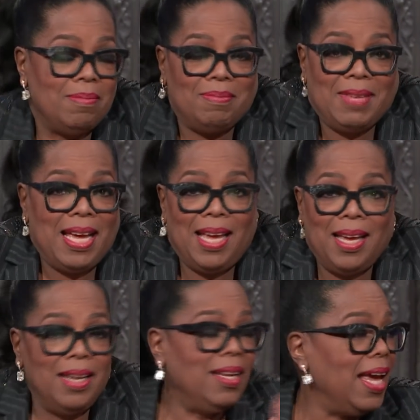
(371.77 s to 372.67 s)
I,
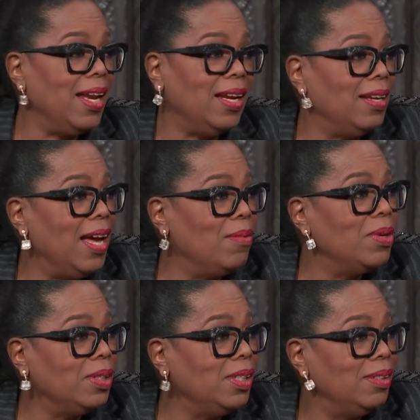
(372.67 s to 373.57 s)
I didn't get it. I
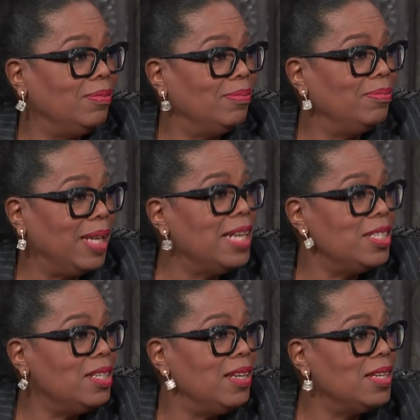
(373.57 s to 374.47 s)
really, but I
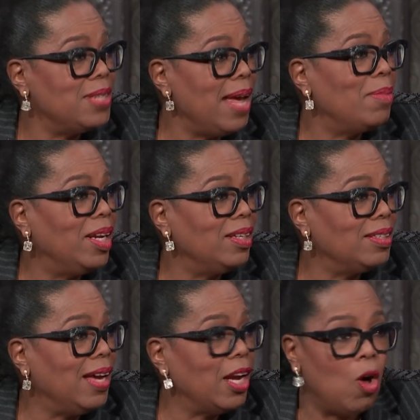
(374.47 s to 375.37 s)
did examine it.
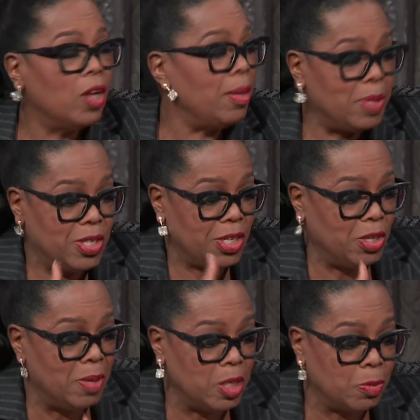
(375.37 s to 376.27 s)
I called up the
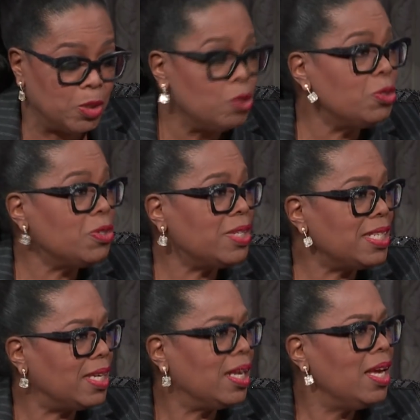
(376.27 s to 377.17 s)
60 Minutes producers. I
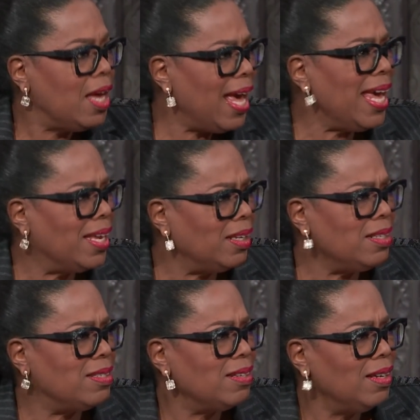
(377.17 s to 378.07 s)
said, hey,
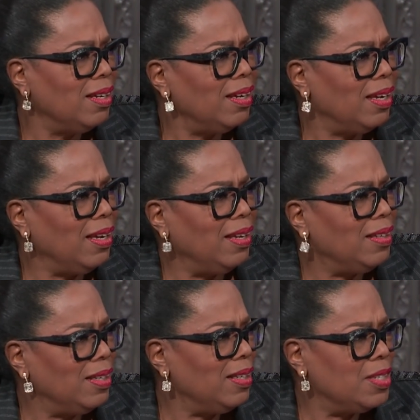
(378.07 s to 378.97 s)
let's,
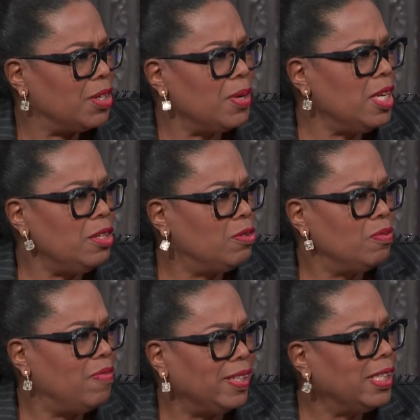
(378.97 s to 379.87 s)
is there any
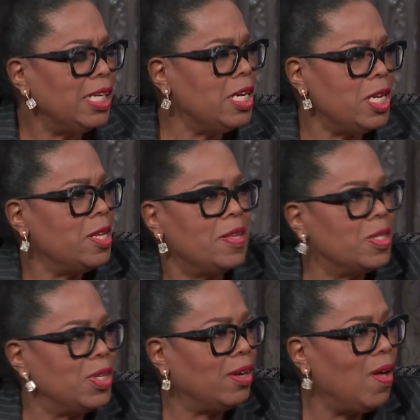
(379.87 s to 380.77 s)
validity to
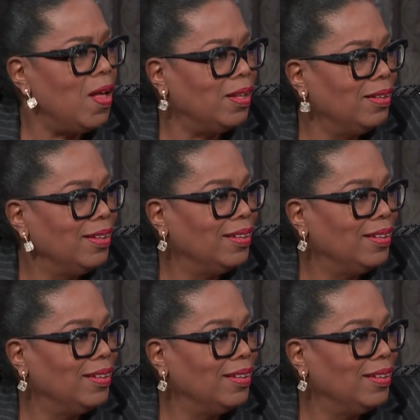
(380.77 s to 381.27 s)
this at all?